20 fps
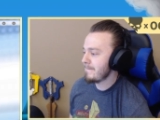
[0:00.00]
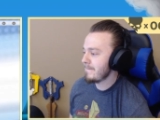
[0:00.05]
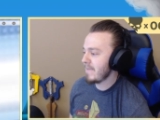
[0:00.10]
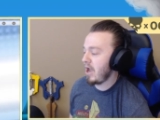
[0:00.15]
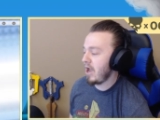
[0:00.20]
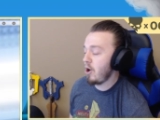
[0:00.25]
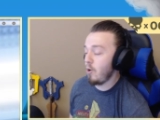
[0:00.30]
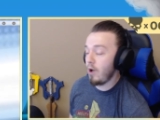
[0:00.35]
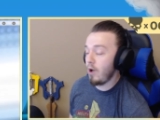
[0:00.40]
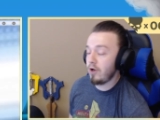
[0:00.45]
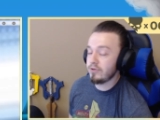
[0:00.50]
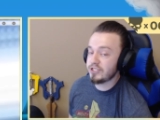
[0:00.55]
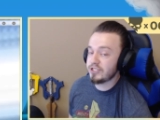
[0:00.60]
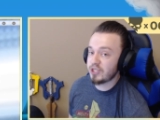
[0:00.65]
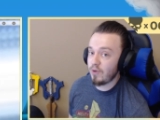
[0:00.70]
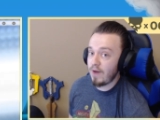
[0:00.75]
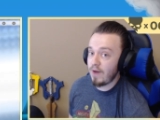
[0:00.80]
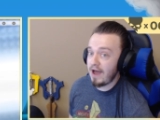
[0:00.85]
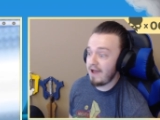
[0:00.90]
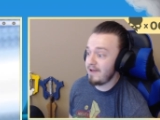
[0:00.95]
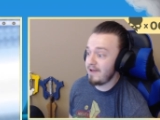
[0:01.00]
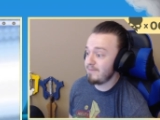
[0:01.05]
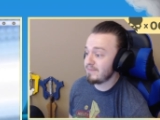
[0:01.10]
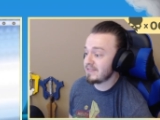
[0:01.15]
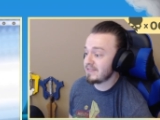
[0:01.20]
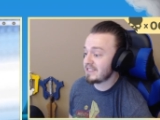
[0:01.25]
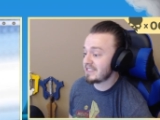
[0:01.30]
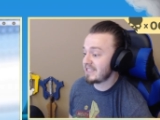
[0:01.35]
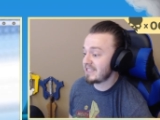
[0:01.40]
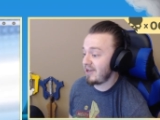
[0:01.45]
Oh, also, I am
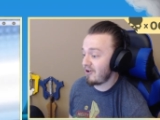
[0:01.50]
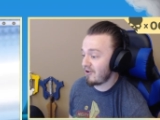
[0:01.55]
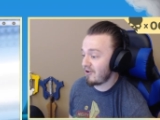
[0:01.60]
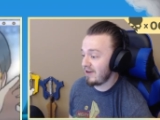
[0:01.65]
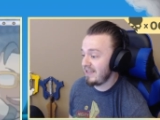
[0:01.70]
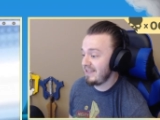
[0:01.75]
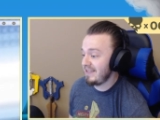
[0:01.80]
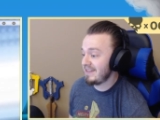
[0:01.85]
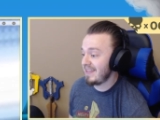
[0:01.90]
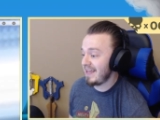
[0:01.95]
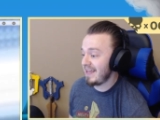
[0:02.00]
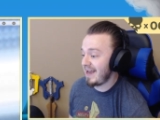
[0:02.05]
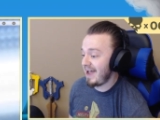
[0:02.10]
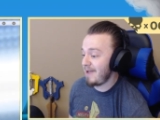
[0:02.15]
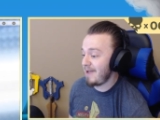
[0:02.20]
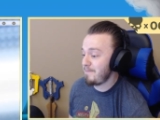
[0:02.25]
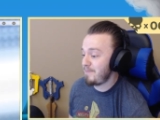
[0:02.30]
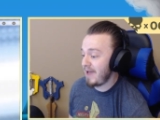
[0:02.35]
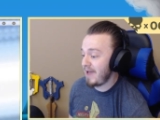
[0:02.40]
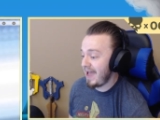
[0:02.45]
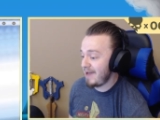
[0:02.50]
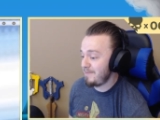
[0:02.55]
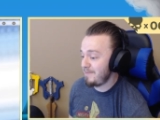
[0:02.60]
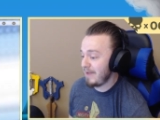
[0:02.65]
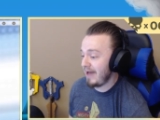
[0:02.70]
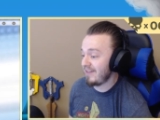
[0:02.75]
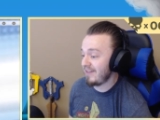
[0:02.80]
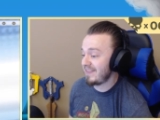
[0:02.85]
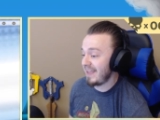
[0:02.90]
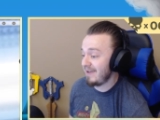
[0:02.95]
sorry that I
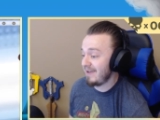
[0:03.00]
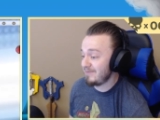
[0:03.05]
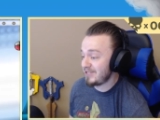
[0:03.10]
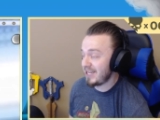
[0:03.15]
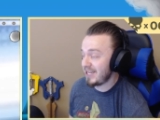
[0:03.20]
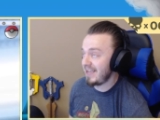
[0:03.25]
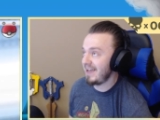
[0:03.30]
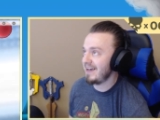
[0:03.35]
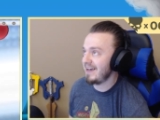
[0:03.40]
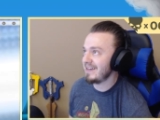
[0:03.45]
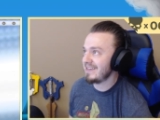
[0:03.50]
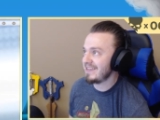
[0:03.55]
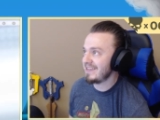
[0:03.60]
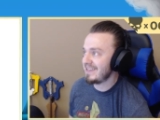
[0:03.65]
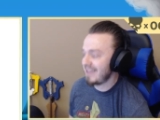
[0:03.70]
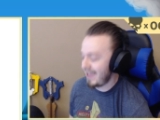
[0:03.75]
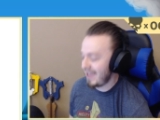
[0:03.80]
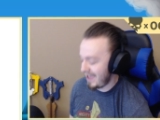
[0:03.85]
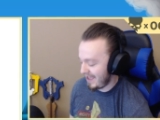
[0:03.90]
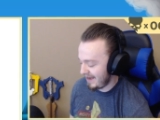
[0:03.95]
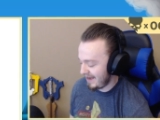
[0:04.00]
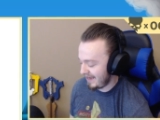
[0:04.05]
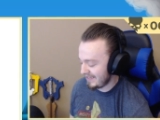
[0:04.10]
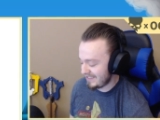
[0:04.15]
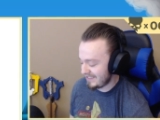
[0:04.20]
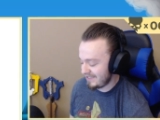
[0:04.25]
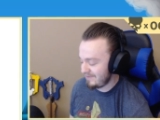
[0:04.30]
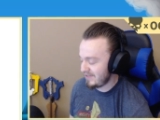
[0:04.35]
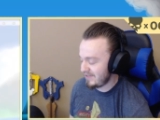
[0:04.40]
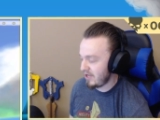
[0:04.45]
badmouthed MJ again. I
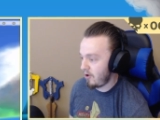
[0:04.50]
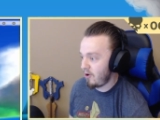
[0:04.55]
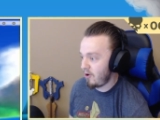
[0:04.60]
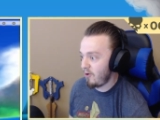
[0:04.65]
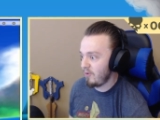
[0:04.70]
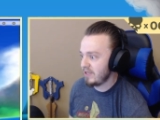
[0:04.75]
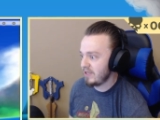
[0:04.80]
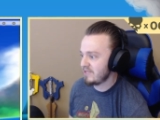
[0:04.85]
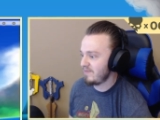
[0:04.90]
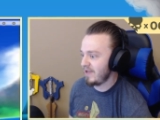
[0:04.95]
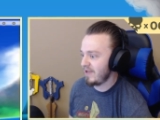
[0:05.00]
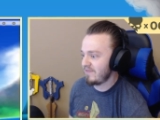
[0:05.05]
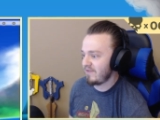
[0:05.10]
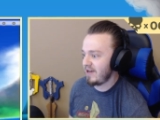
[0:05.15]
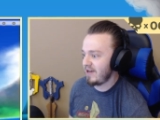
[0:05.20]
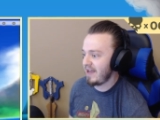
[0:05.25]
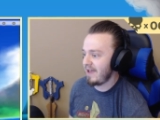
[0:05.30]
seem to always make fun of